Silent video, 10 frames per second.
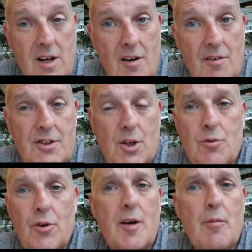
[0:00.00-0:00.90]
So for
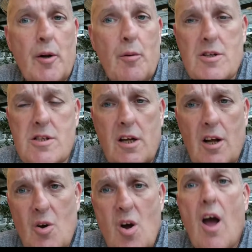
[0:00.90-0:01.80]
anybody who wants to know,
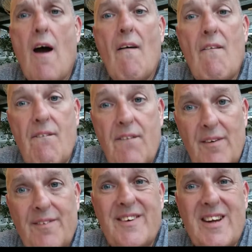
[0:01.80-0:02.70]

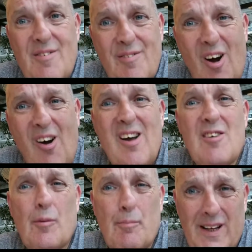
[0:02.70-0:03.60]
55
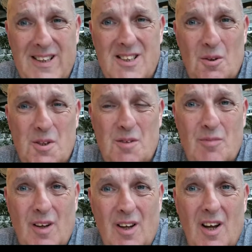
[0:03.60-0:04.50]
pesos.
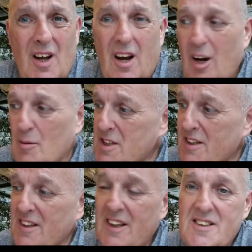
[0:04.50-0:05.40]
I'm sitting
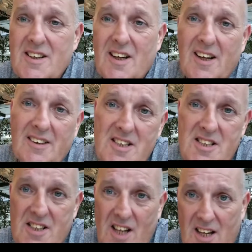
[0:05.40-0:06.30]
here today and this is
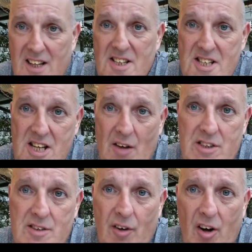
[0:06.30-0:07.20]
a
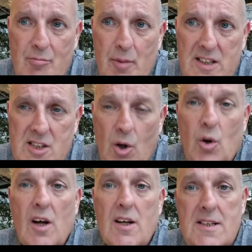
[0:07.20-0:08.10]
75 peso
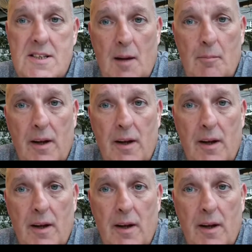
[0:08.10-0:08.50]
sandwich.